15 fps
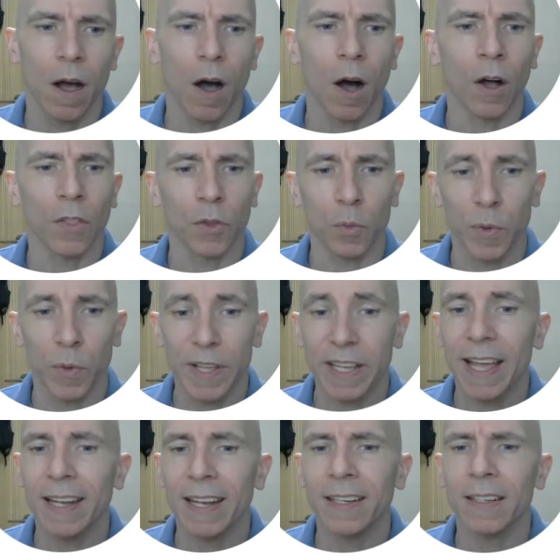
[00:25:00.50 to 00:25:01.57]
On the
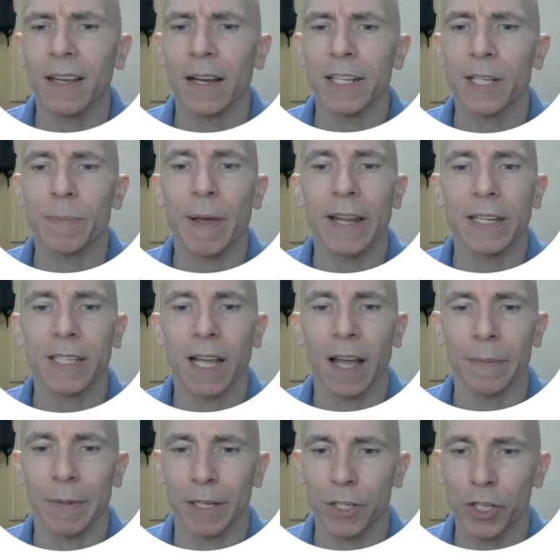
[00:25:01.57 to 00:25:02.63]
weekend, I spend
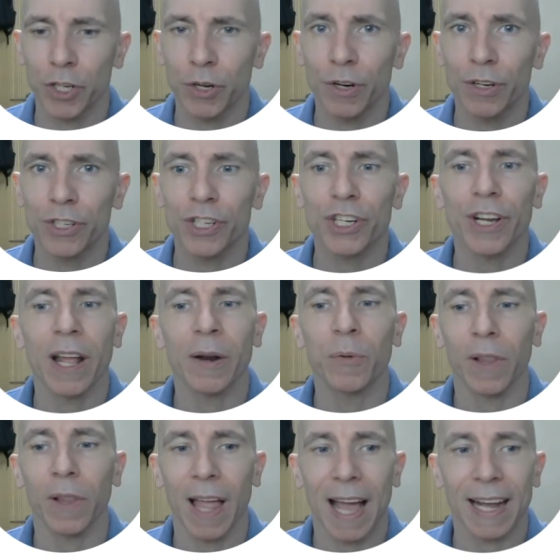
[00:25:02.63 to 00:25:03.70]
time at church and
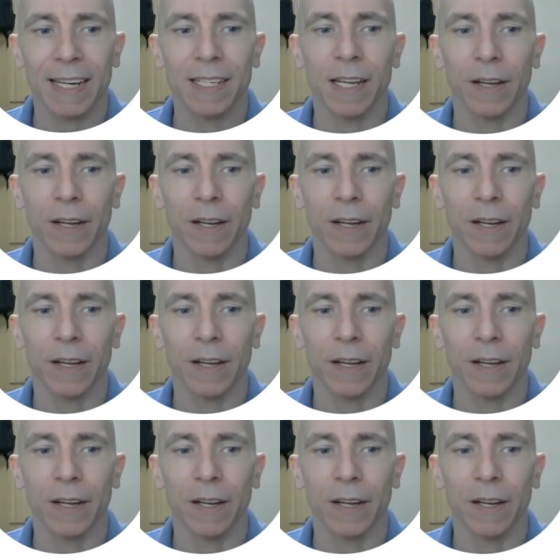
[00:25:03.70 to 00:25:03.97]
relax